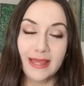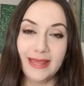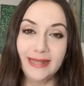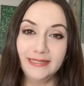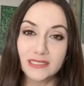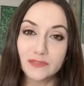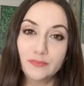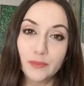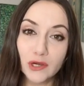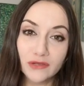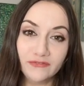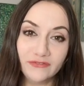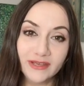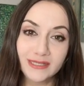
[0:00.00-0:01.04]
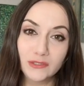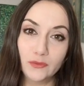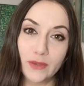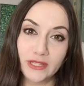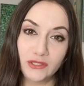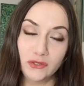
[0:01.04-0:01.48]
It is perfect
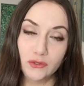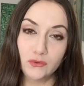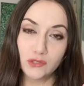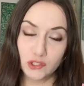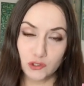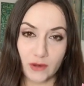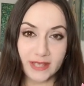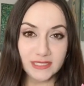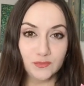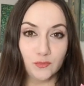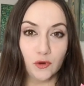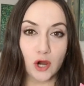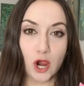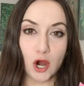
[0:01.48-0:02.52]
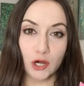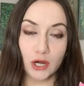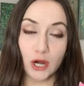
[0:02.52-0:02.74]
when you transport our